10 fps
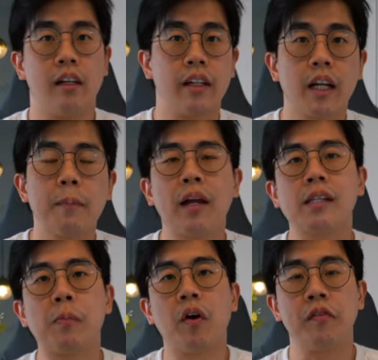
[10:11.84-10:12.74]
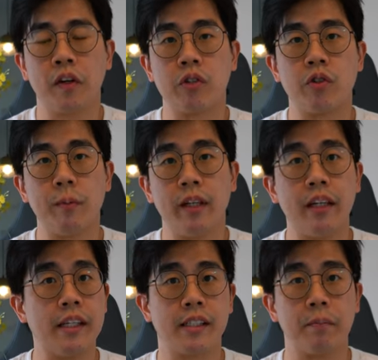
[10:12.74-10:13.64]
Another plus point for the
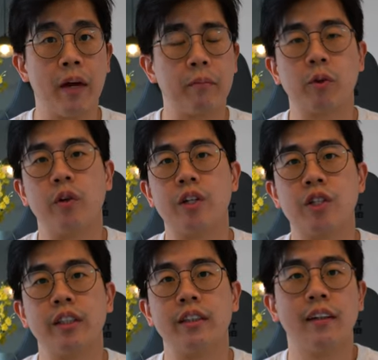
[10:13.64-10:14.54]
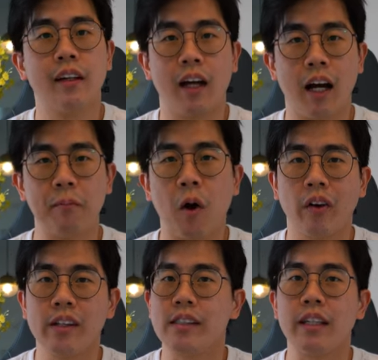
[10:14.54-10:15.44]
Dreame is the map creation. I'm
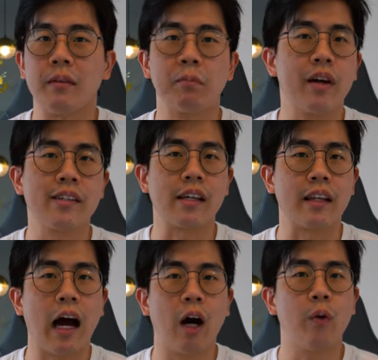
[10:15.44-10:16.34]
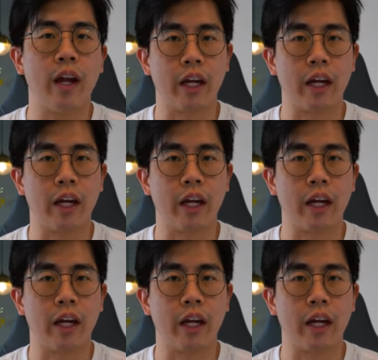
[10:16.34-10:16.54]
honestly impressed at how